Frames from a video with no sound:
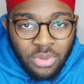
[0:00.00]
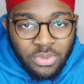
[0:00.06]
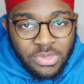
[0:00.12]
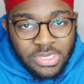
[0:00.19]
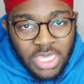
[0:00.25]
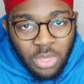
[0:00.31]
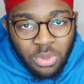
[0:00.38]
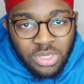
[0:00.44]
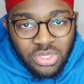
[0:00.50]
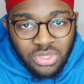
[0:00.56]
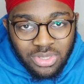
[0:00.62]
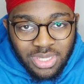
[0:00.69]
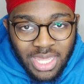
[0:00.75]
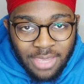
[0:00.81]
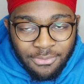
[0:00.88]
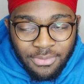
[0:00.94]
I will see you on
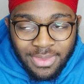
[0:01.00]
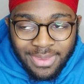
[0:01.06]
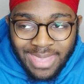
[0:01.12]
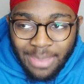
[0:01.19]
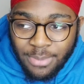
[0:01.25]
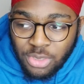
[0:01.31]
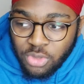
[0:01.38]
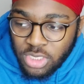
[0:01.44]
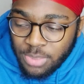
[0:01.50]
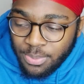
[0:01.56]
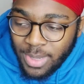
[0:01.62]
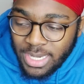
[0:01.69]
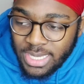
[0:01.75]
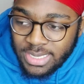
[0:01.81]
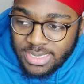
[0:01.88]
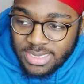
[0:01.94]
Sunday for the game at Crystal
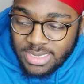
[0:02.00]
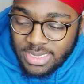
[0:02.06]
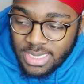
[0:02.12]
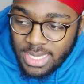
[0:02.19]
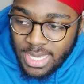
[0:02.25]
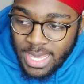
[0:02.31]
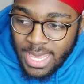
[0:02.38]
Palace.